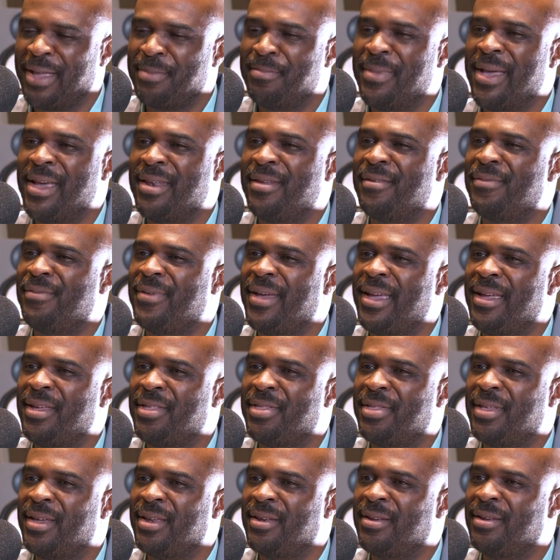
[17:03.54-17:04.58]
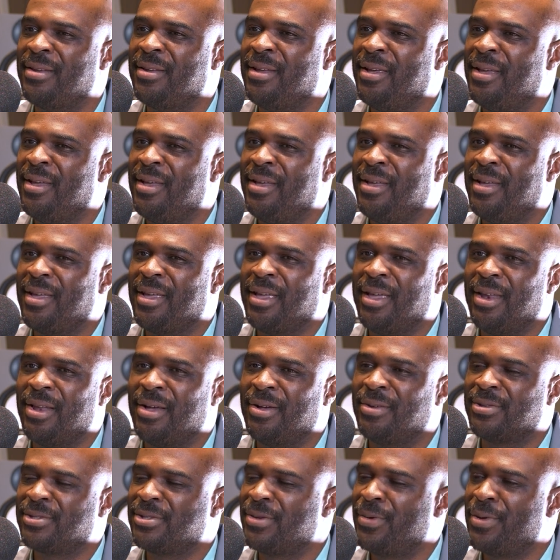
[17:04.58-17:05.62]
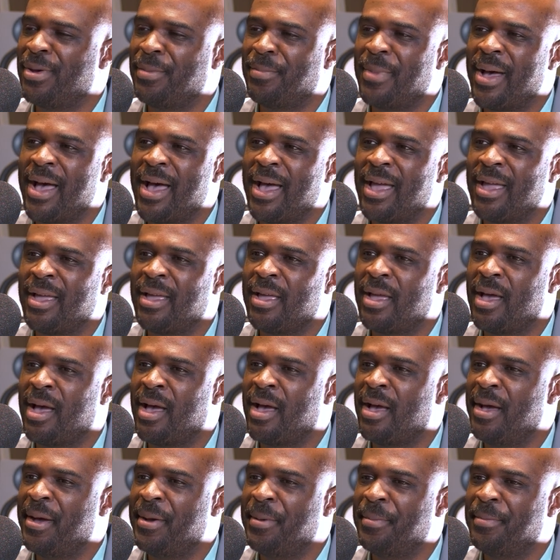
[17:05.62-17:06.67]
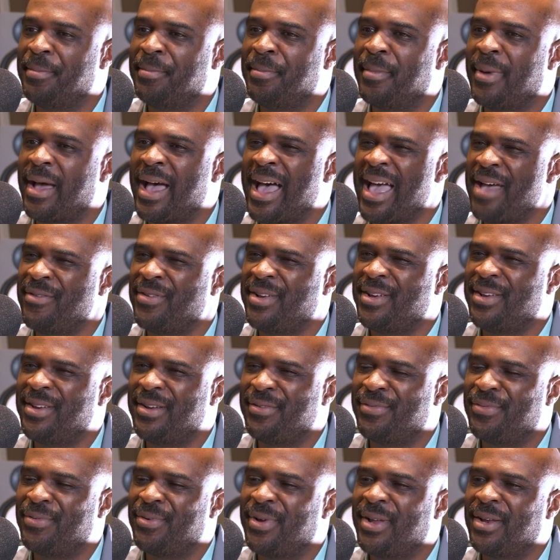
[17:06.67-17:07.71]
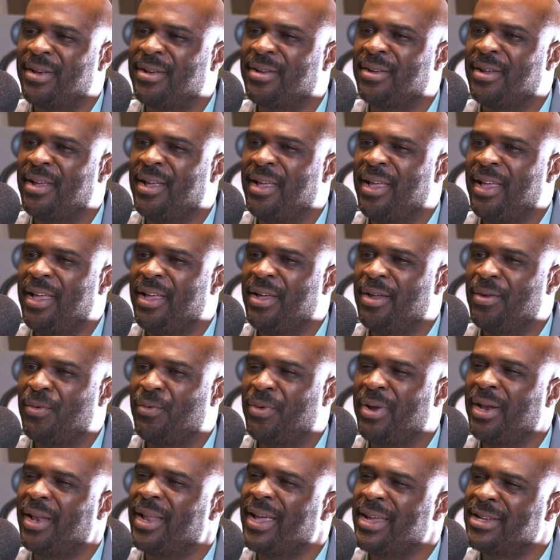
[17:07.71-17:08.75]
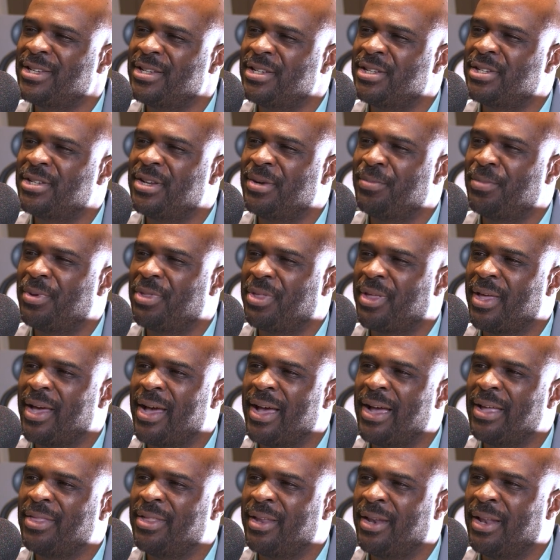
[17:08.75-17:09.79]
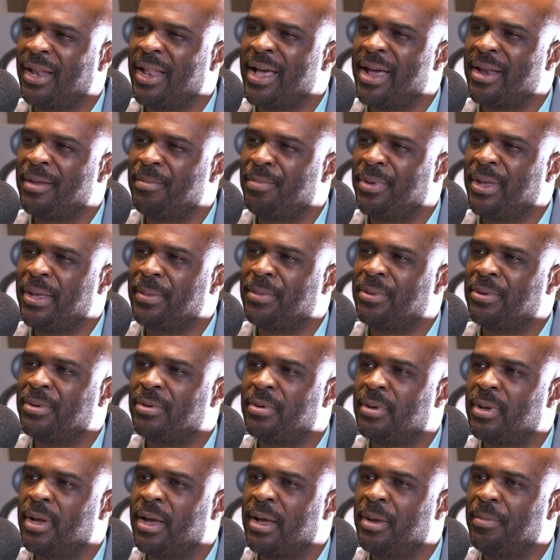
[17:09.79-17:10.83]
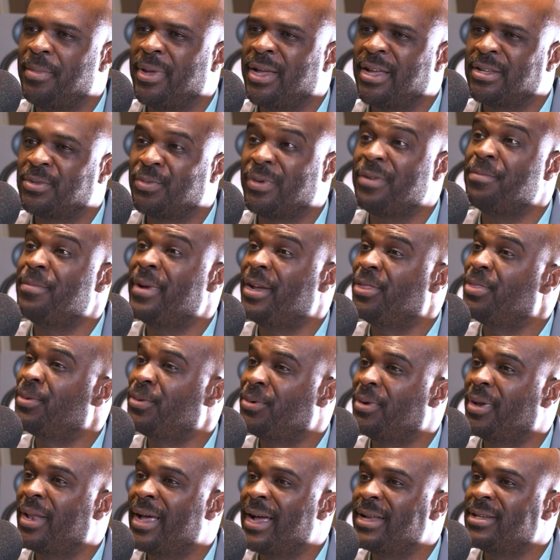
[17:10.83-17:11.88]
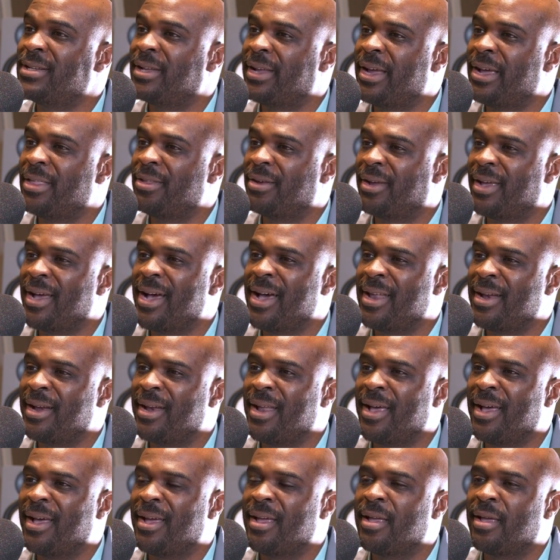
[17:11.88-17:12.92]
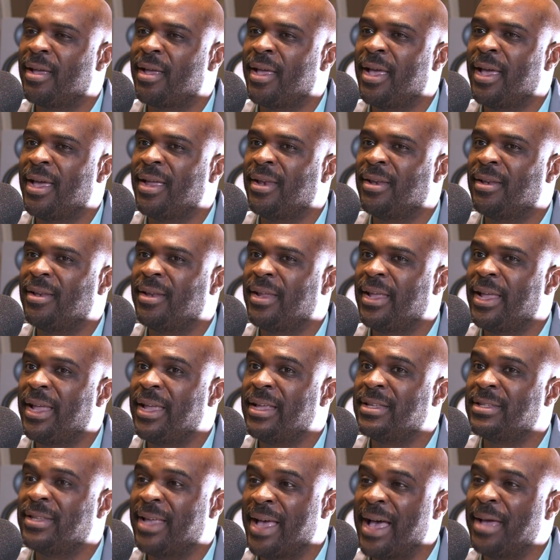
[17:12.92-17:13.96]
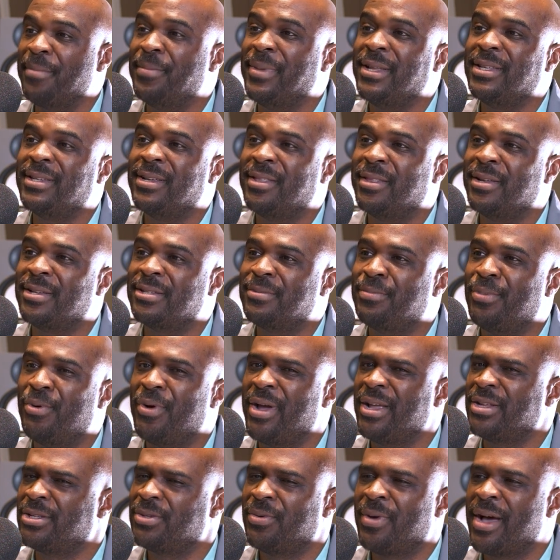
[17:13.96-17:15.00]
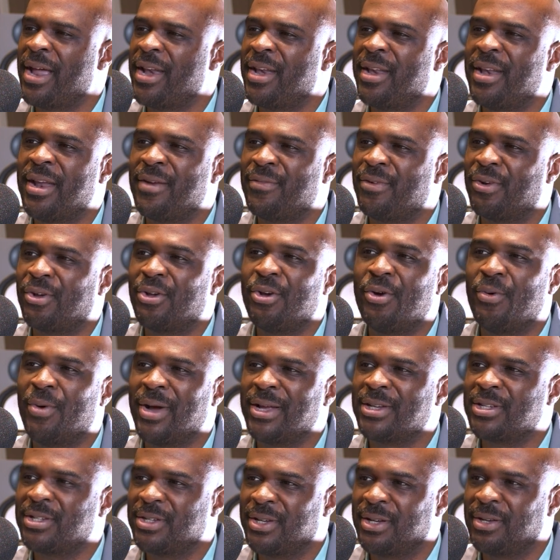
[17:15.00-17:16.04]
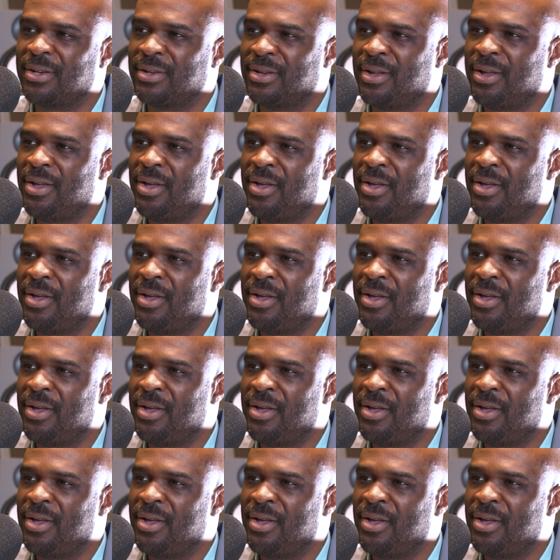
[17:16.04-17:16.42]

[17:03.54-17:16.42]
big man of faith, and yes. you know so am I. Um, I have a different relationship with God than a lot of people um, because we've been through a lot together, God and yeah. I. And He's got me to this point, so I never question